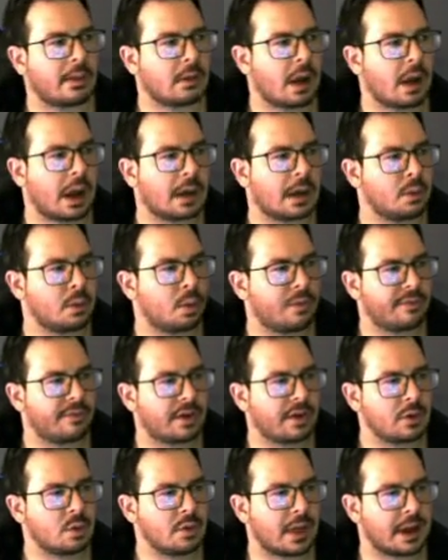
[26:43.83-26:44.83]
don't know if I
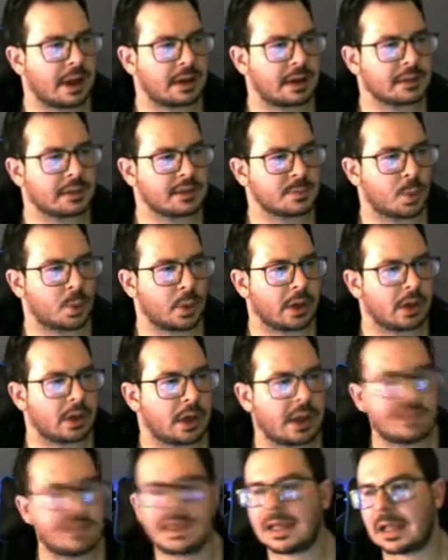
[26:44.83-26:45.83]
knew that at this point. I
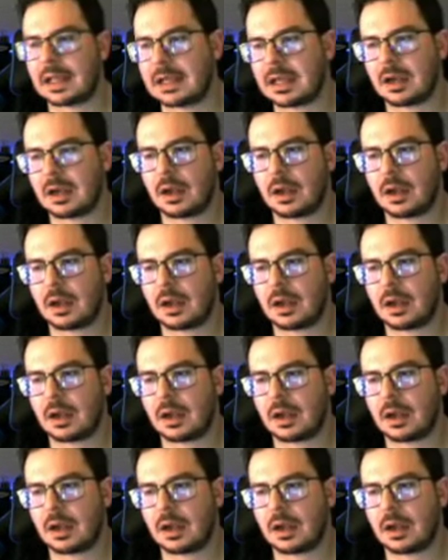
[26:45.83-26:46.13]
think I did.